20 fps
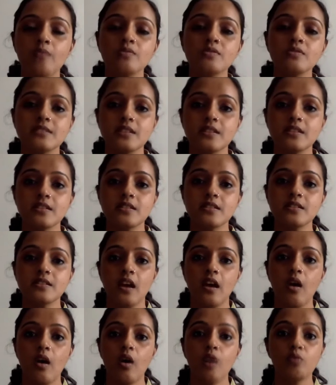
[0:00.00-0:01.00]
it
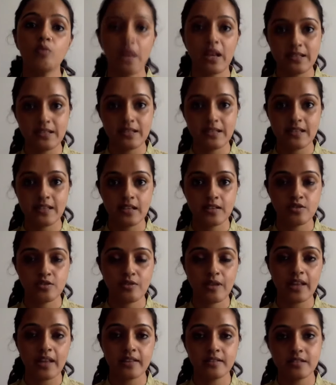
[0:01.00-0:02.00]
on Wednesday,
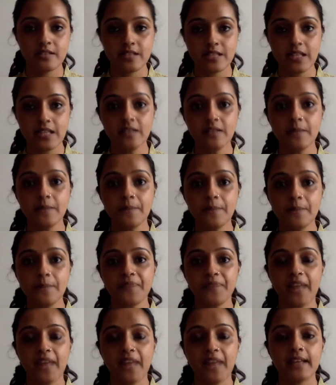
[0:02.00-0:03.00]
July 13th.
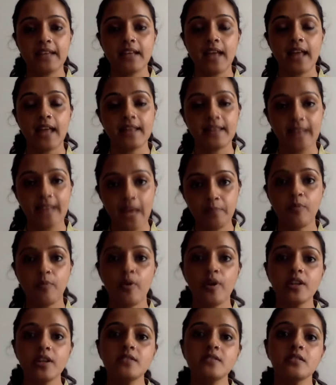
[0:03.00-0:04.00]
And at that
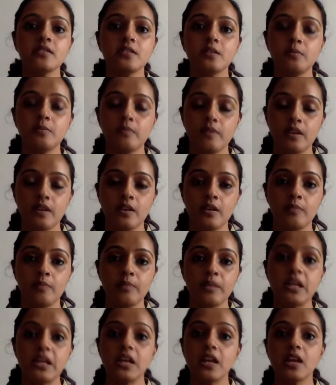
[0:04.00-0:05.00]
point, the
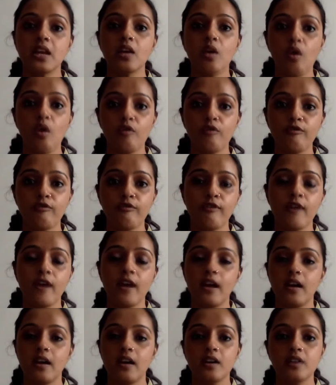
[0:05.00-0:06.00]
beginning of
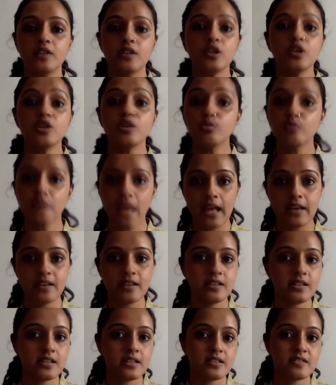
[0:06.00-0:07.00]
the new
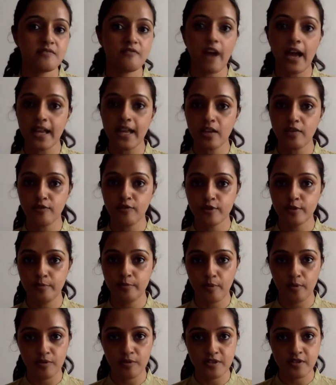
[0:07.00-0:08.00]
candidates vying for the
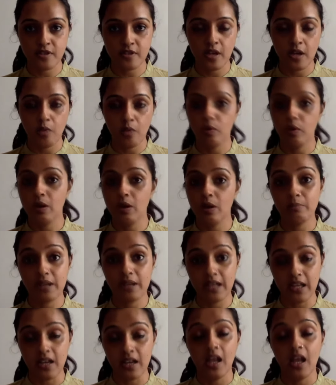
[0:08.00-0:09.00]
post will
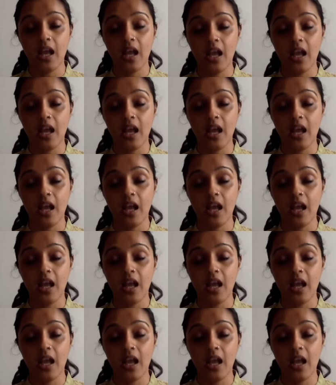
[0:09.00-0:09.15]
begin.